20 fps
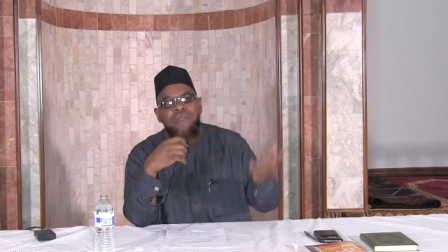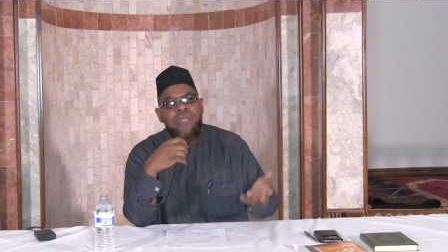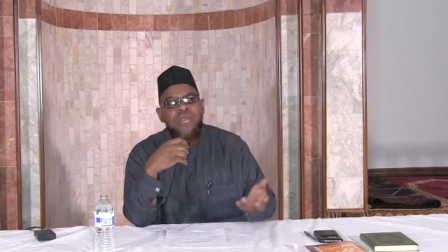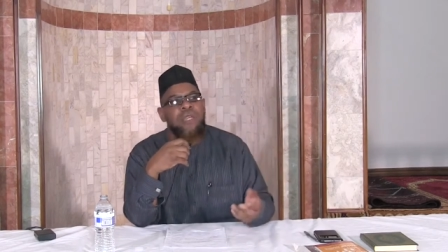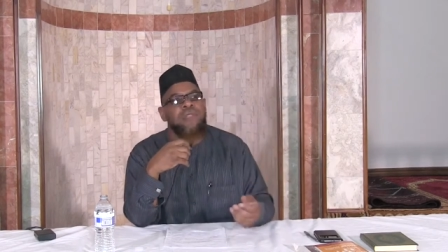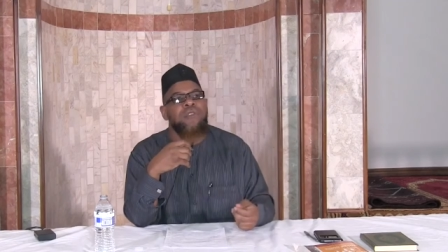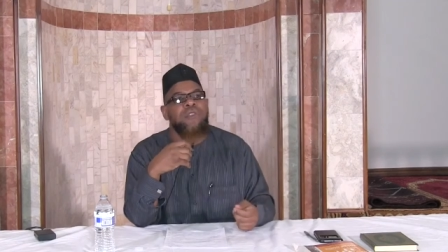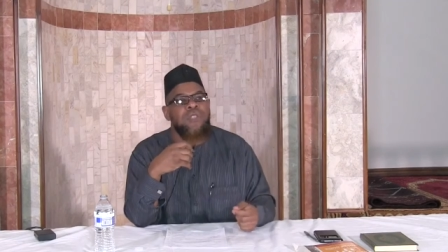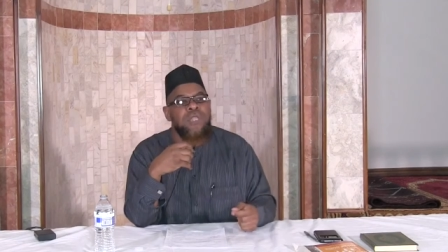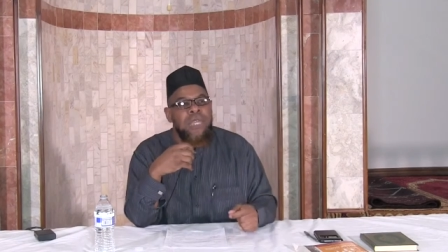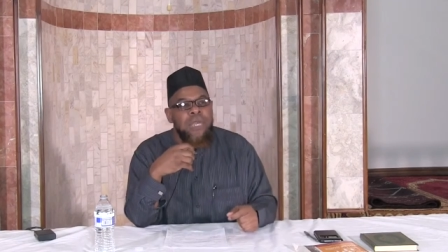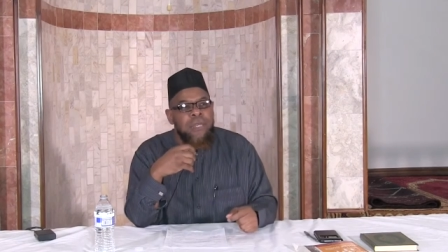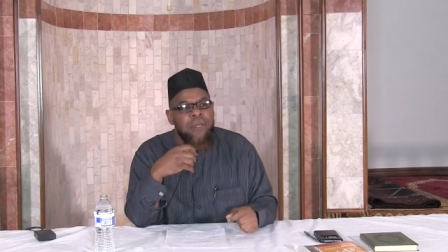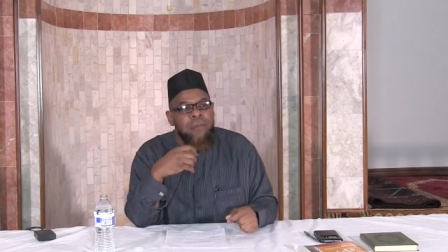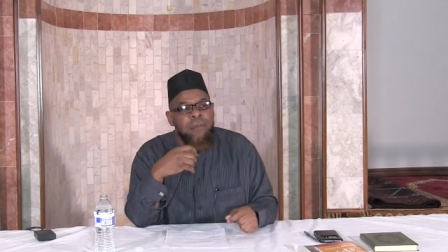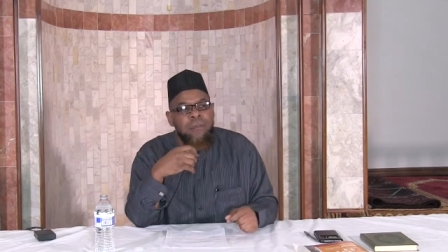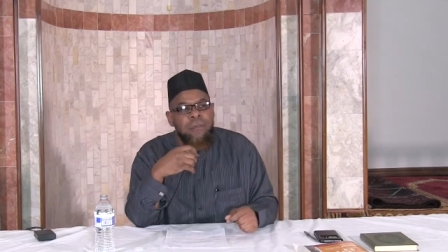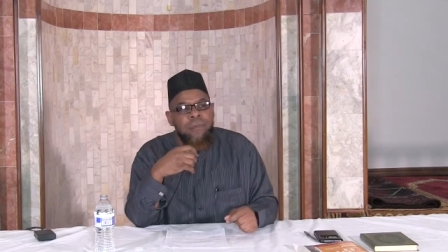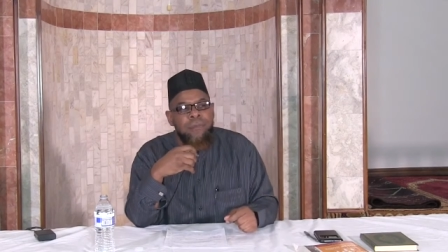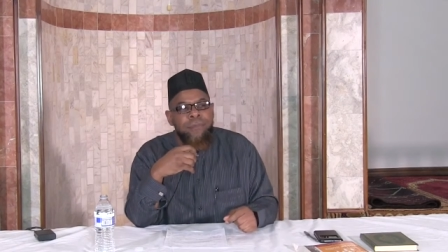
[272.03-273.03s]
of the
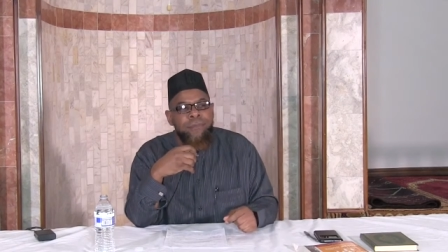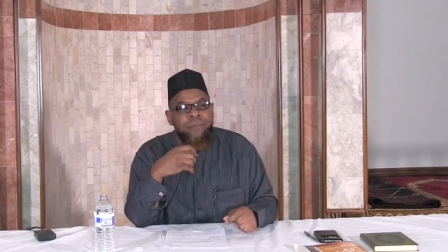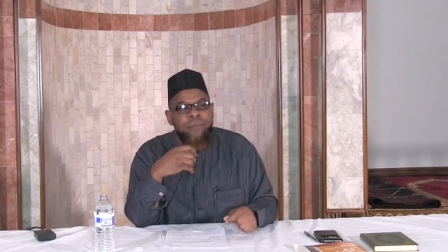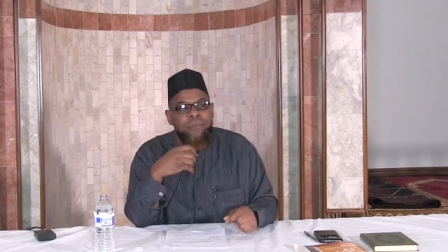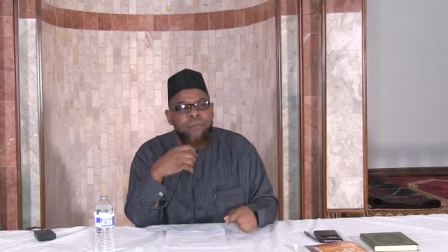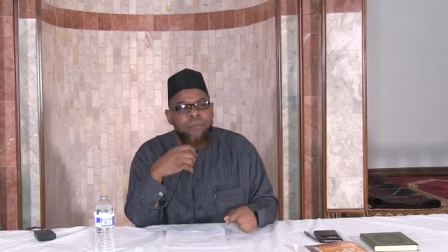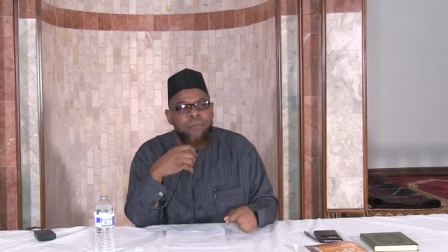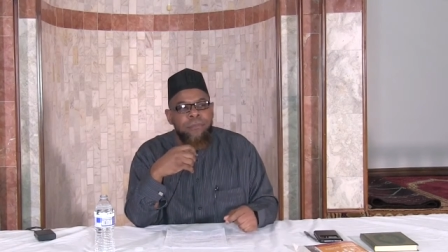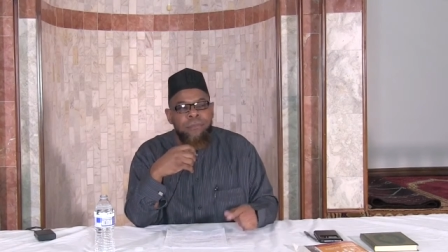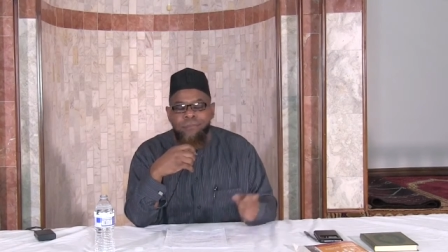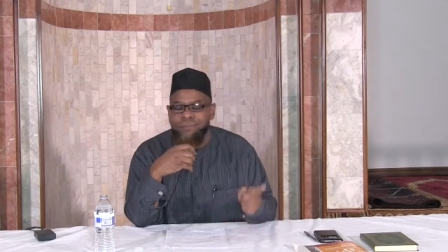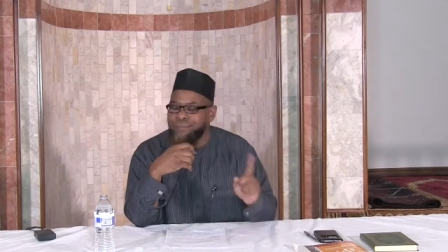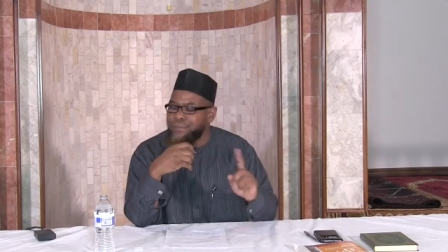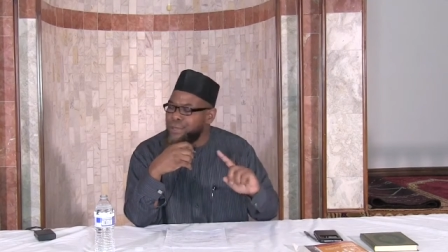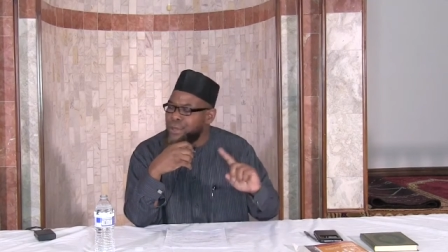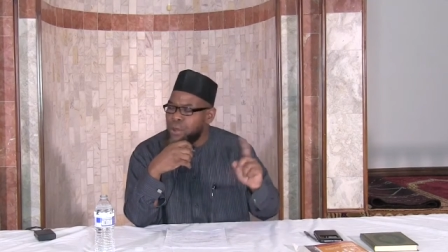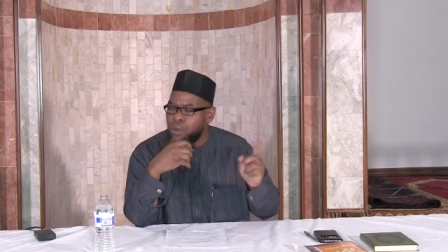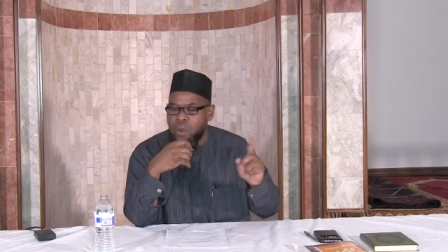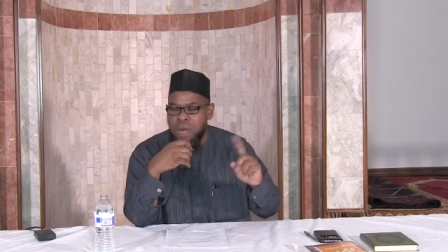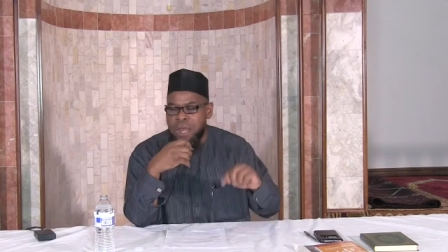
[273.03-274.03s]
unseen.
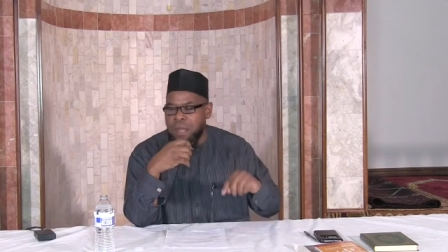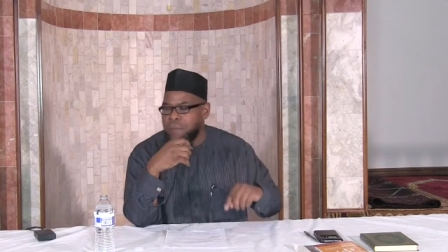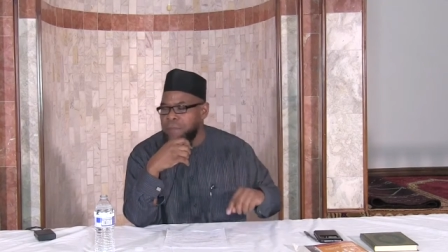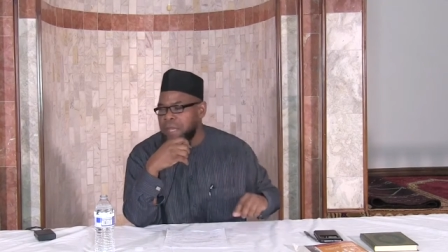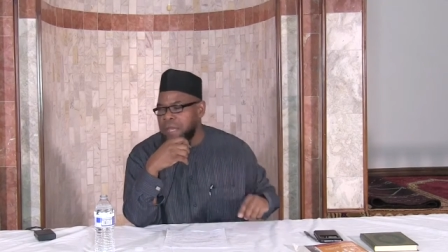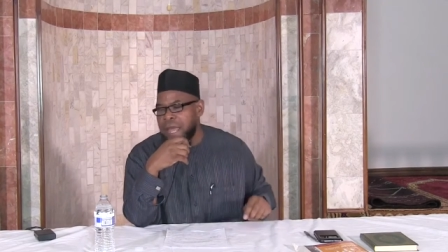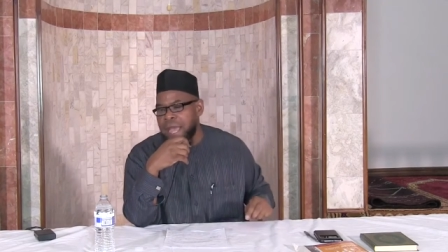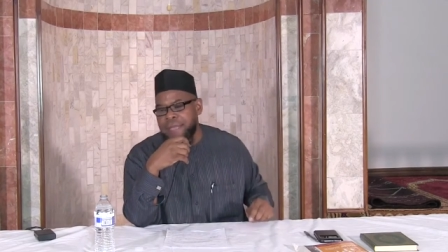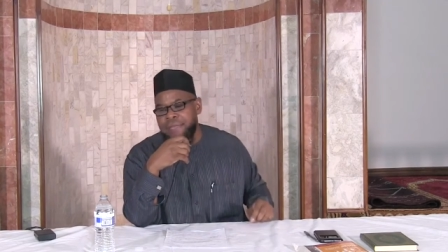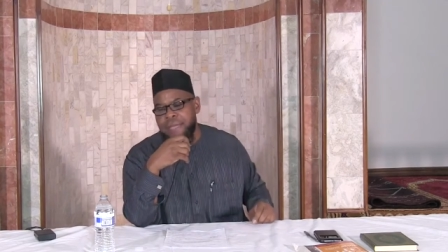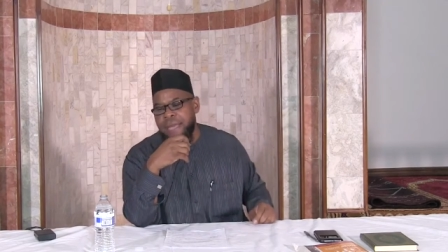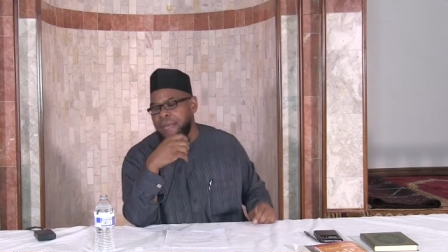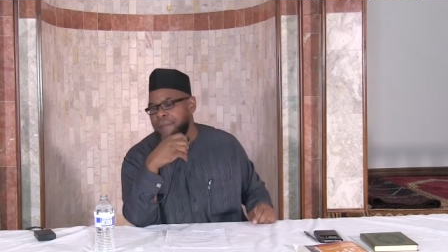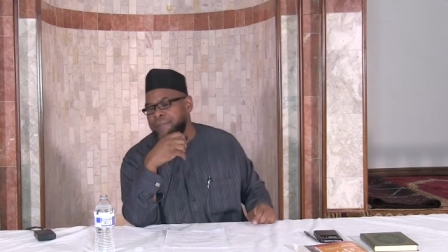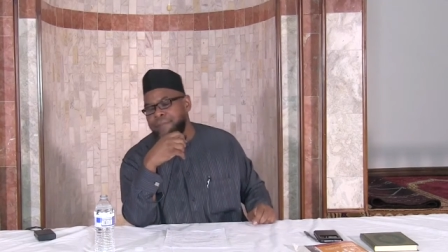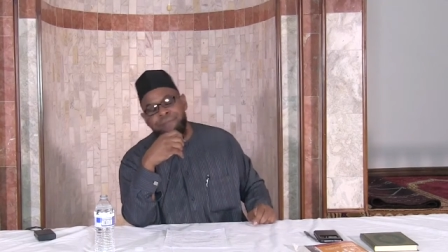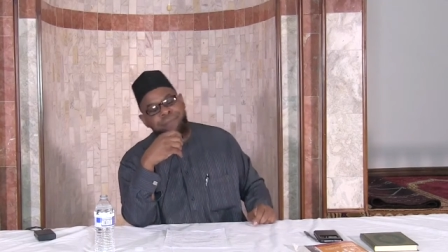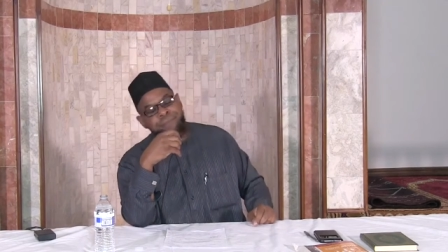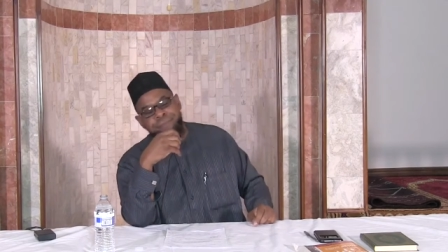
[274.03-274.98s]
You don't want to be like that.